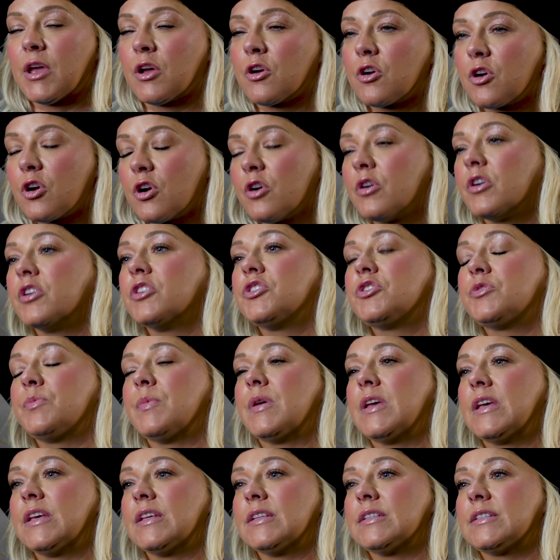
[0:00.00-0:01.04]

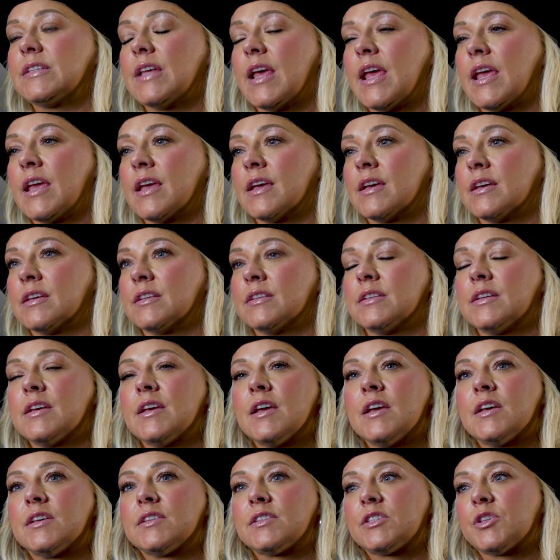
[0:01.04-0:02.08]
encouragement and
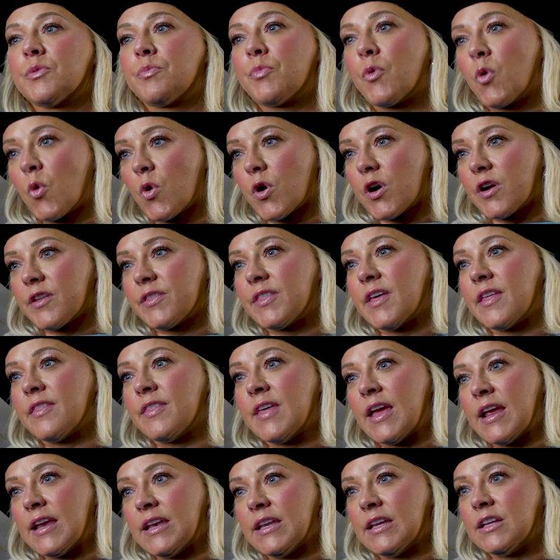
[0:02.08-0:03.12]
support that
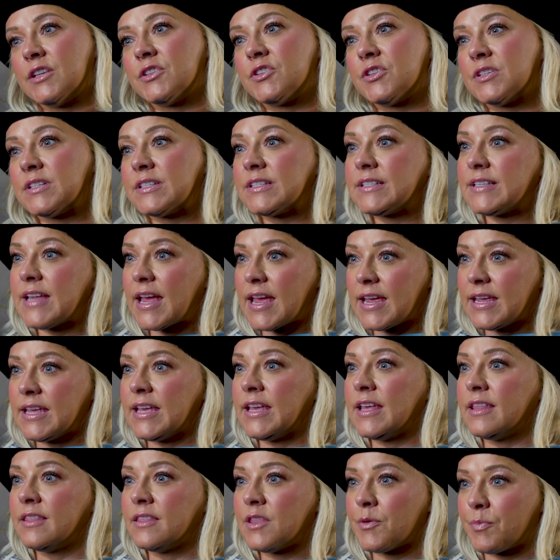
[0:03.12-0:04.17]
they need to stay
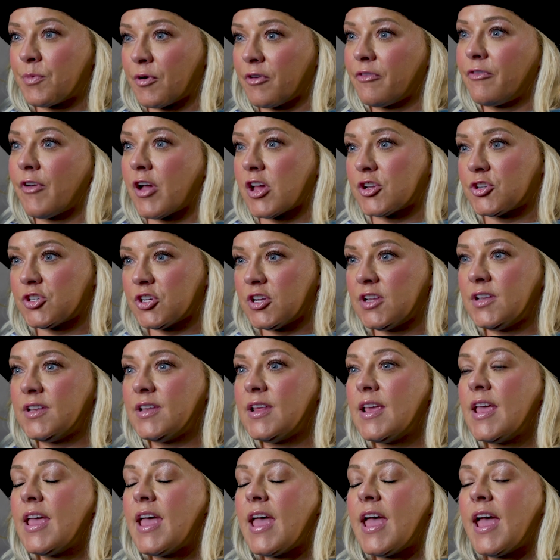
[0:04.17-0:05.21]
in the
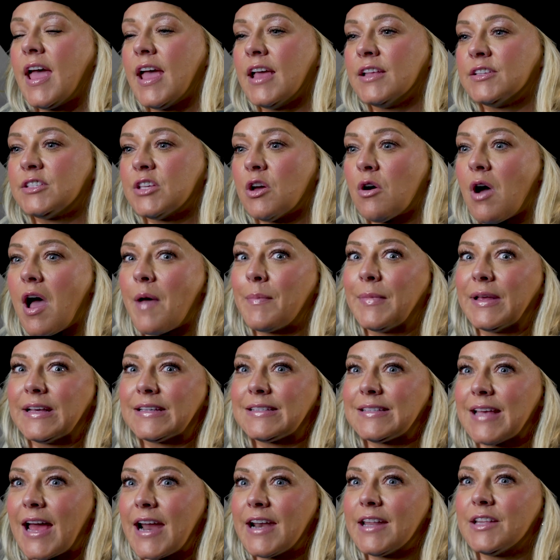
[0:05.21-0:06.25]
profession. And so I'm
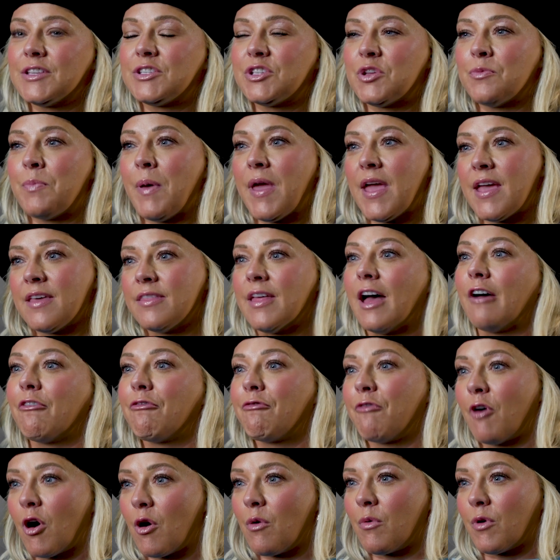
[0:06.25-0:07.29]
excited to pay that
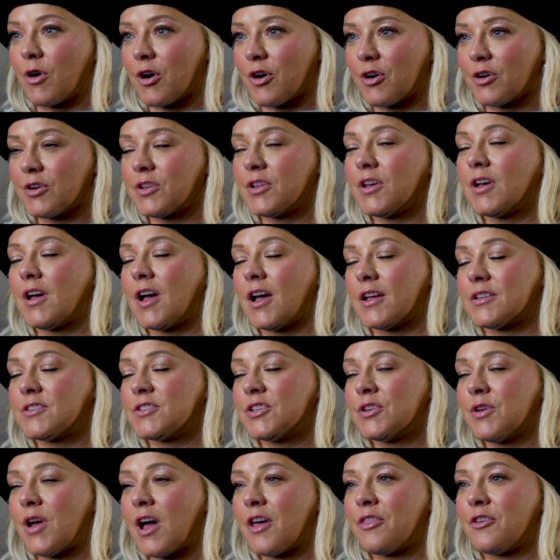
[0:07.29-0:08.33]
forward
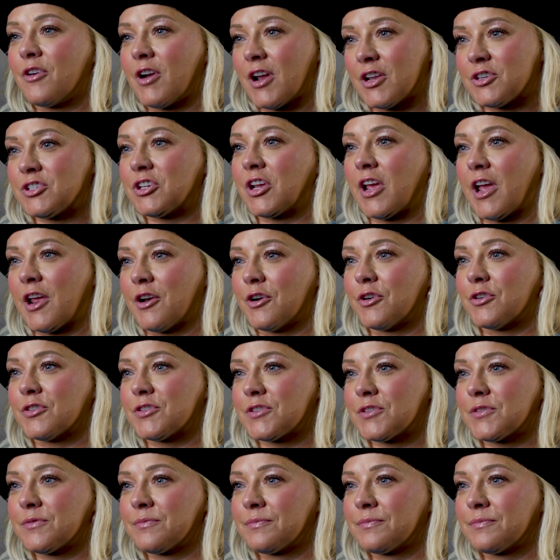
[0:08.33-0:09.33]
to other educators.